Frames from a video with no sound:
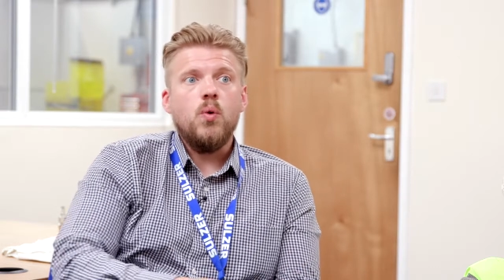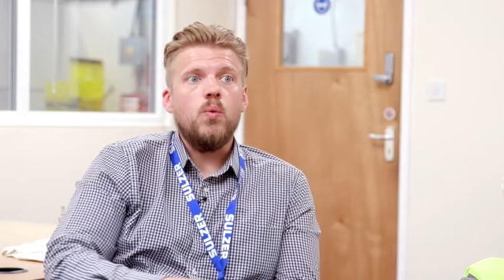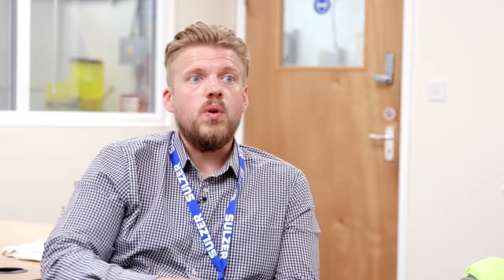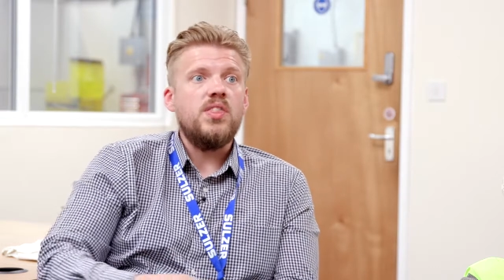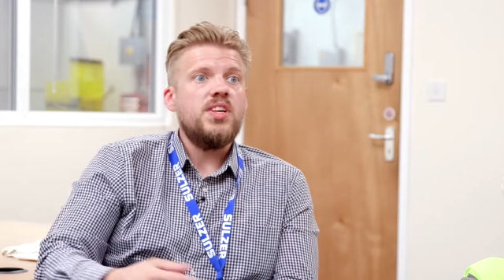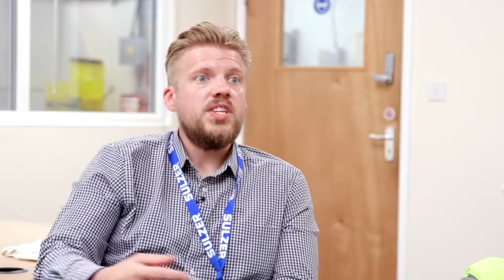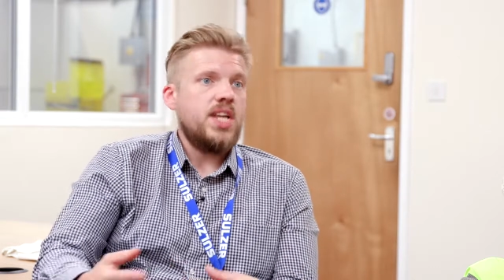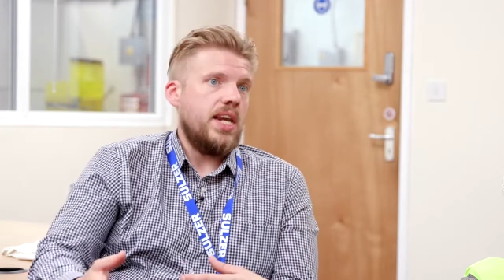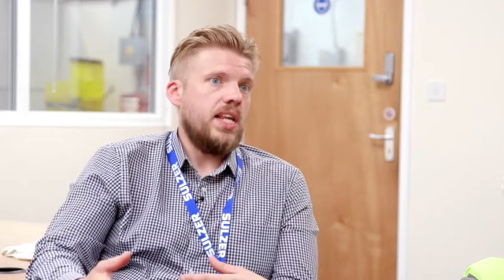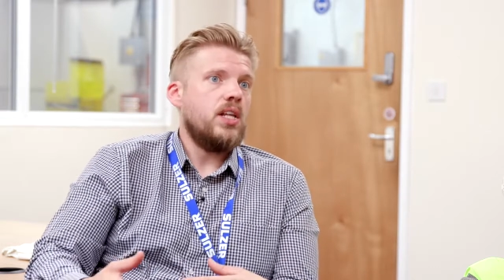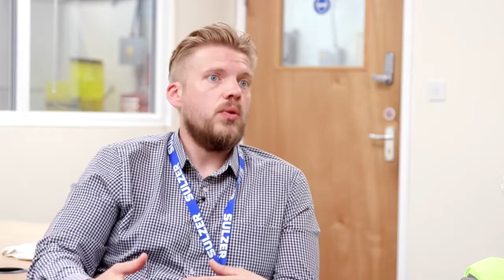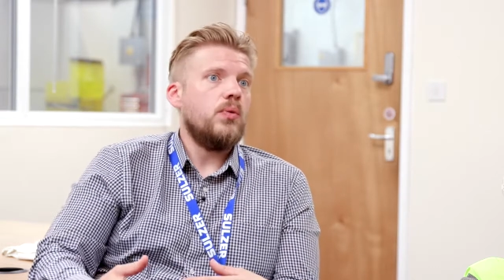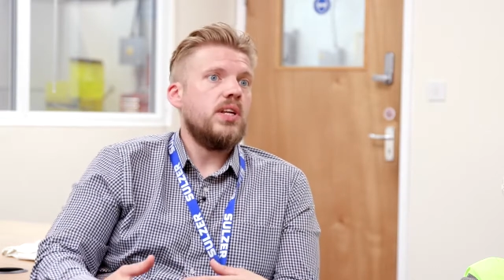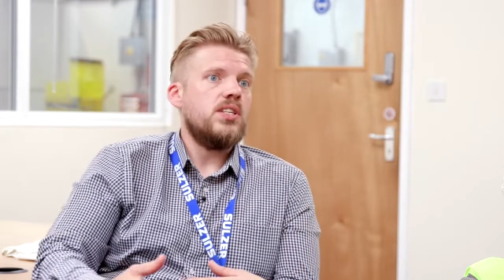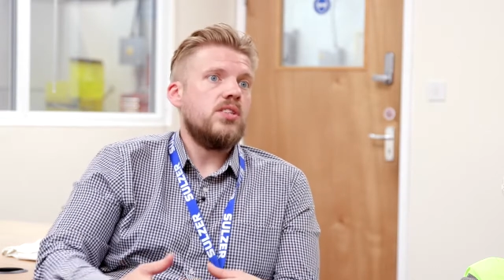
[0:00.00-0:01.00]
with the
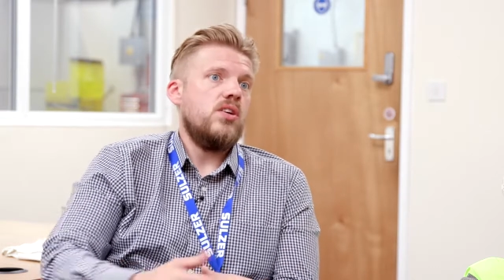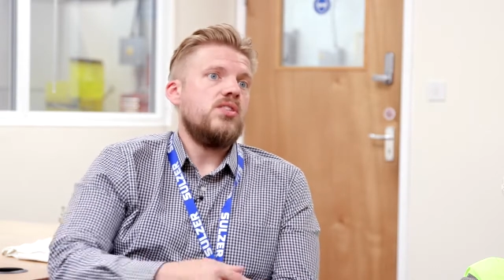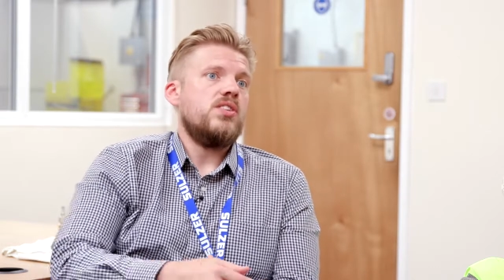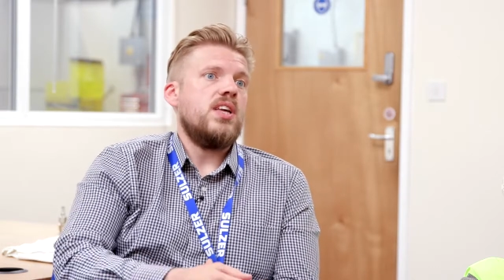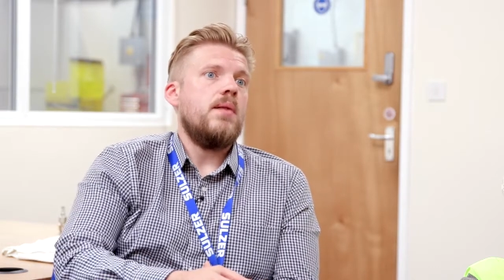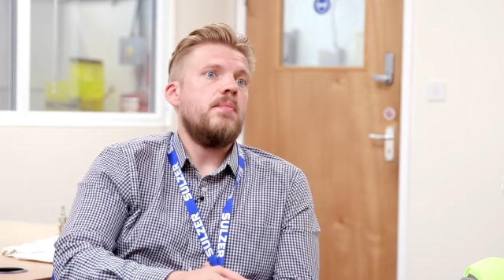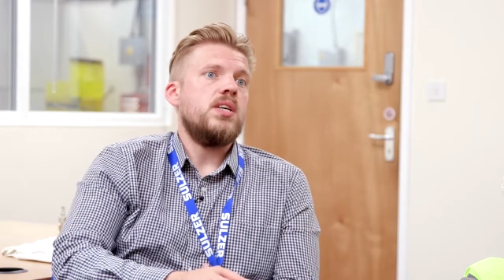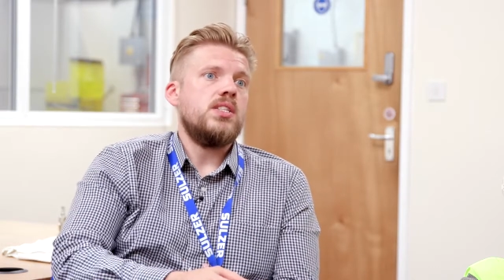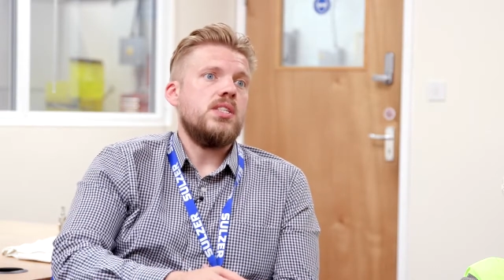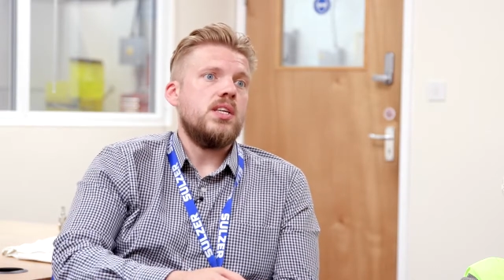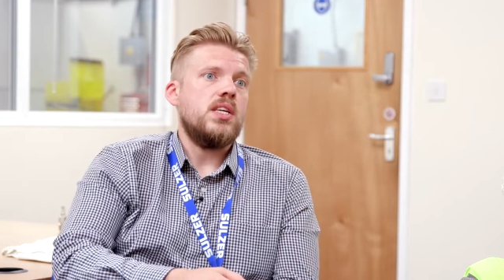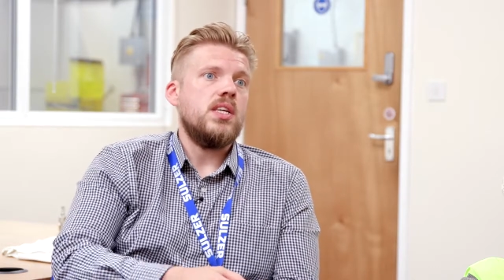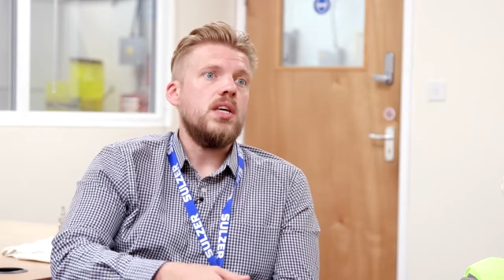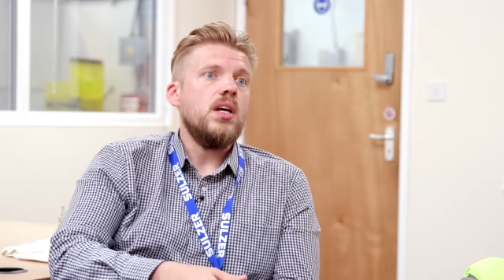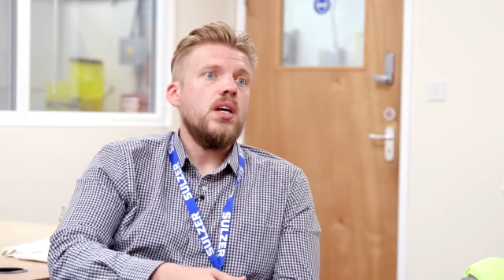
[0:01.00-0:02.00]
technical resource at MSC,